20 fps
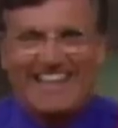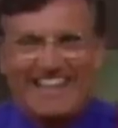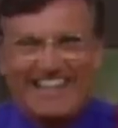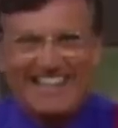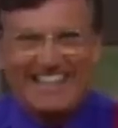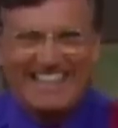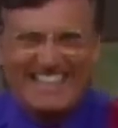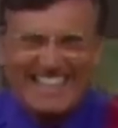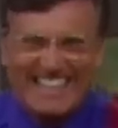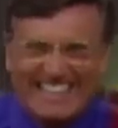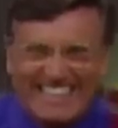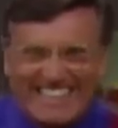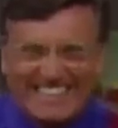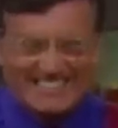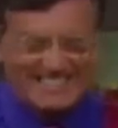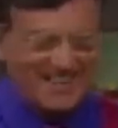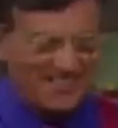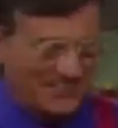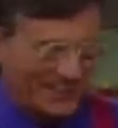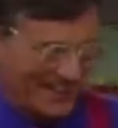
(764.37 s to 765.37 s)
here.
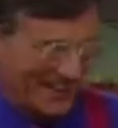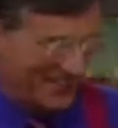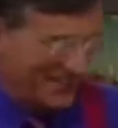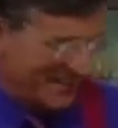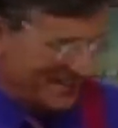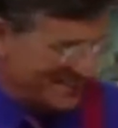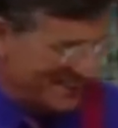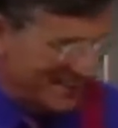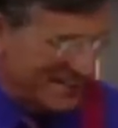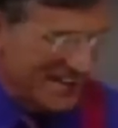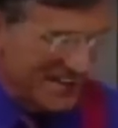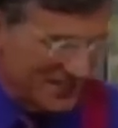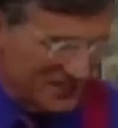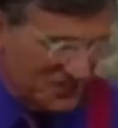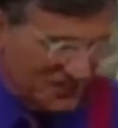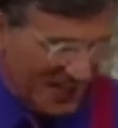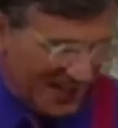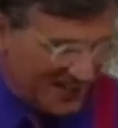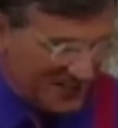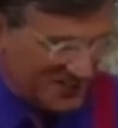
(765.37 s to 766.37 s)
Let's have a go at it.
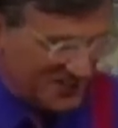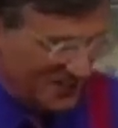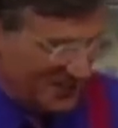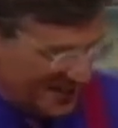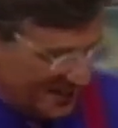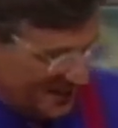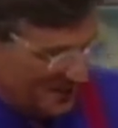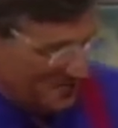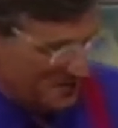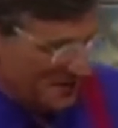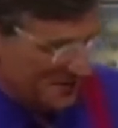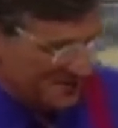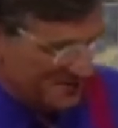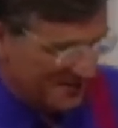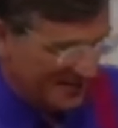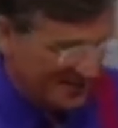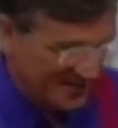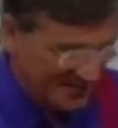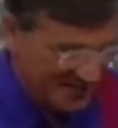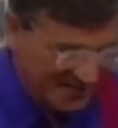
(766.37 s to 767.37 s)
Steaks are a little
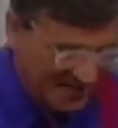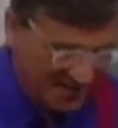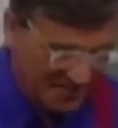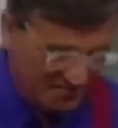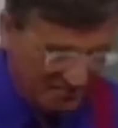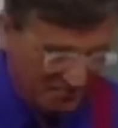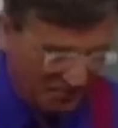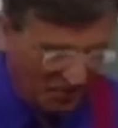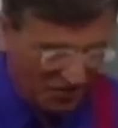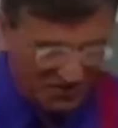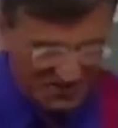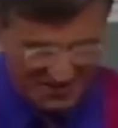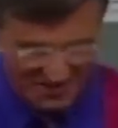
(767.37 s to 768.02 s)
bit more